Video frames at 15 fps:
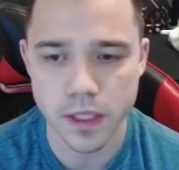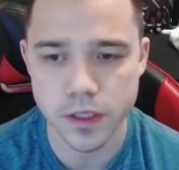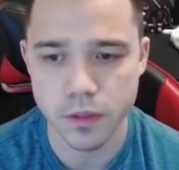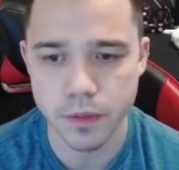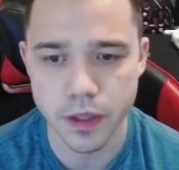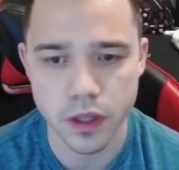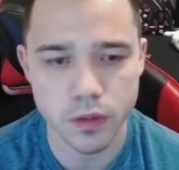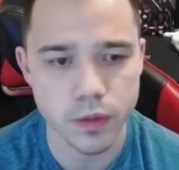there'd be
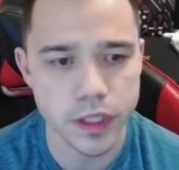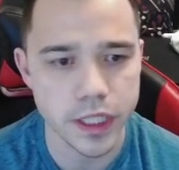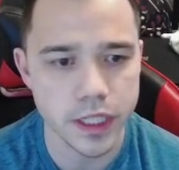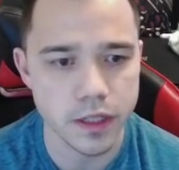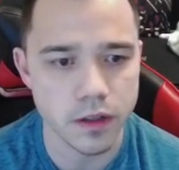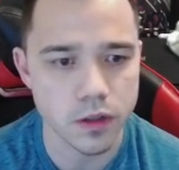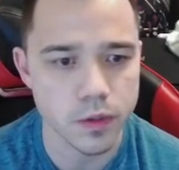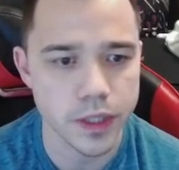three
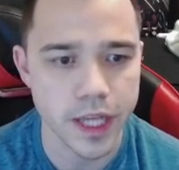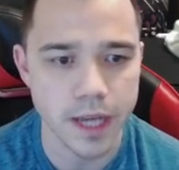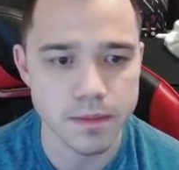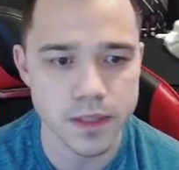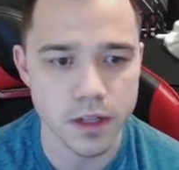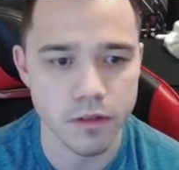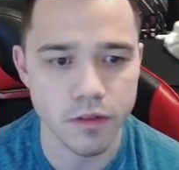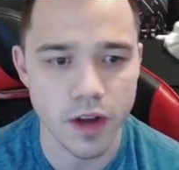games out
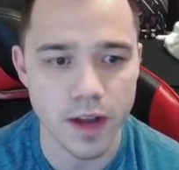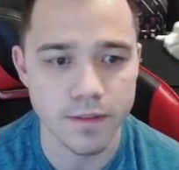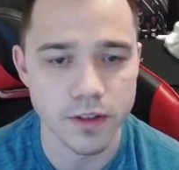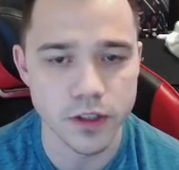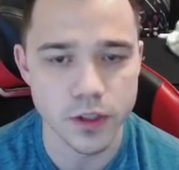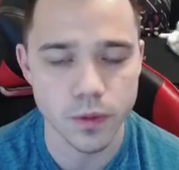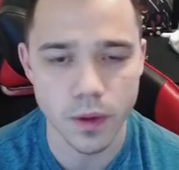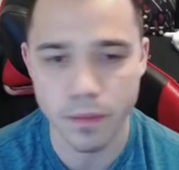of 5
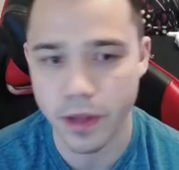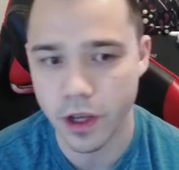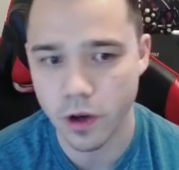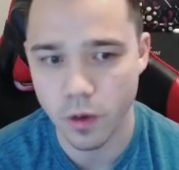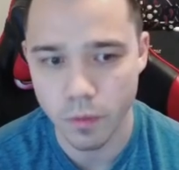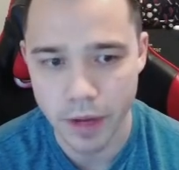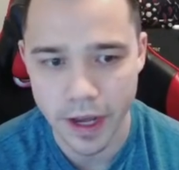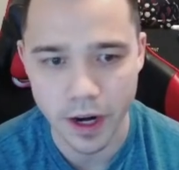usually where I'm like, oh
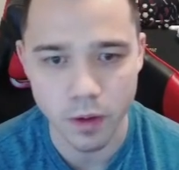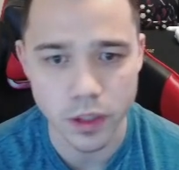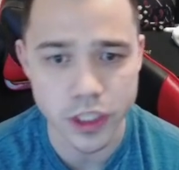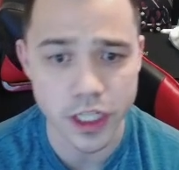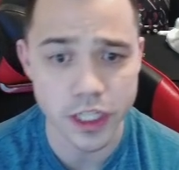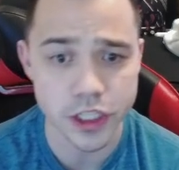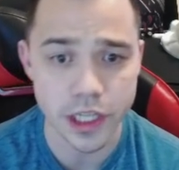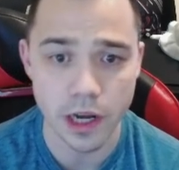man, I wish I
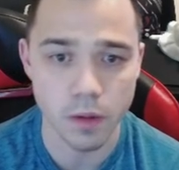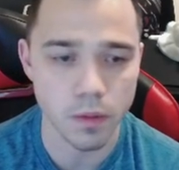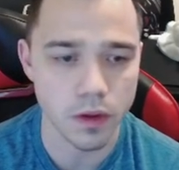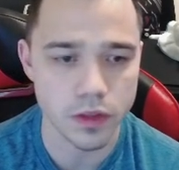had Shadow Ball.